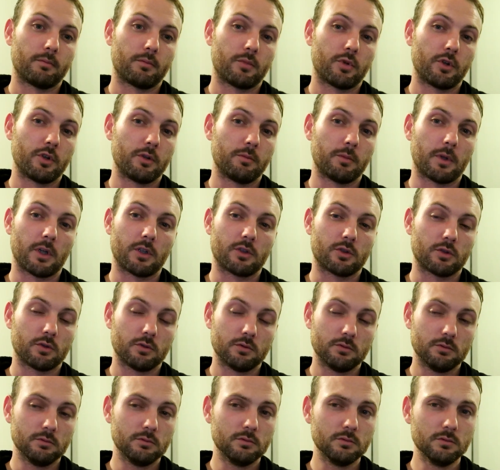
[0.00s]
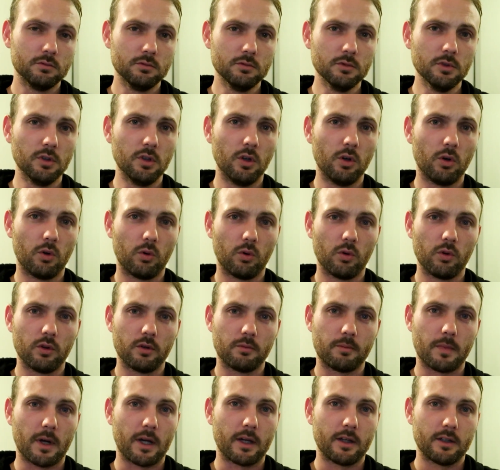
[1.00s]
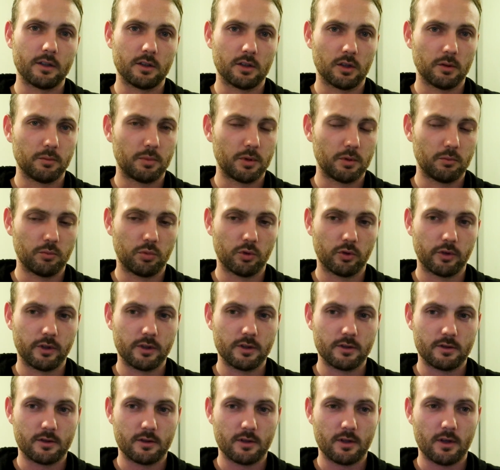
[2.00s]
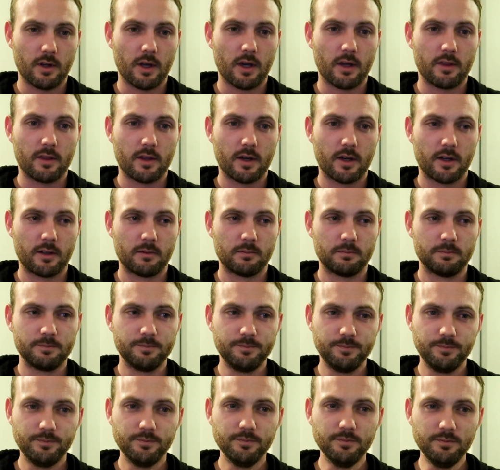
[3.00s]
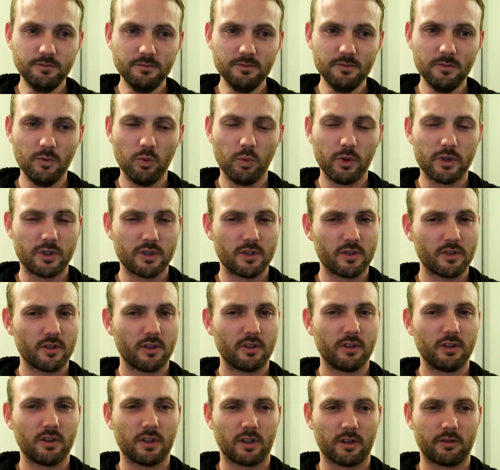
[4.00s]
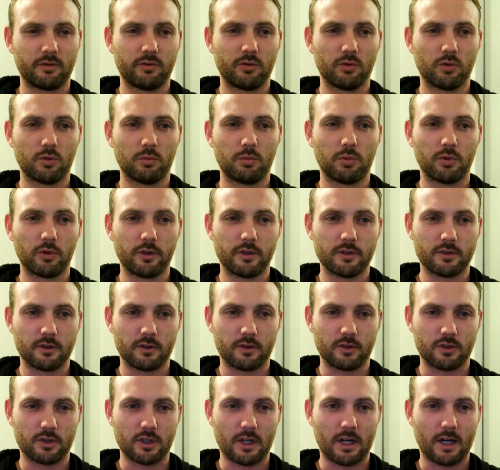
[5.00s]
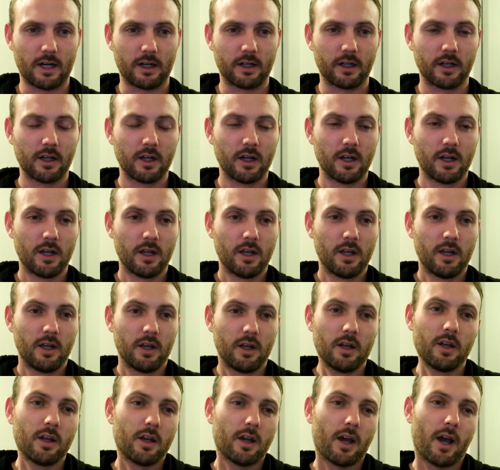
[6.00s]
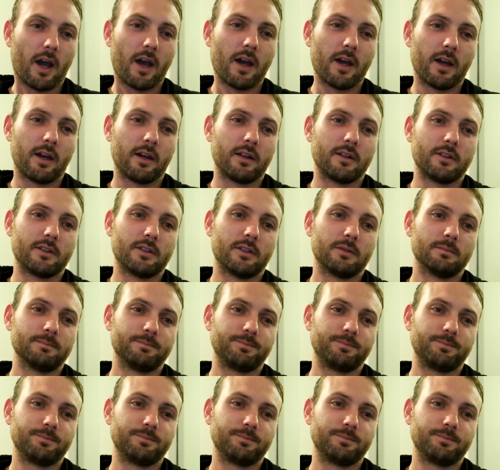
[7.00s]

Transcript: pretty much all the main clipping points, and then which is only like 4 points on the track, and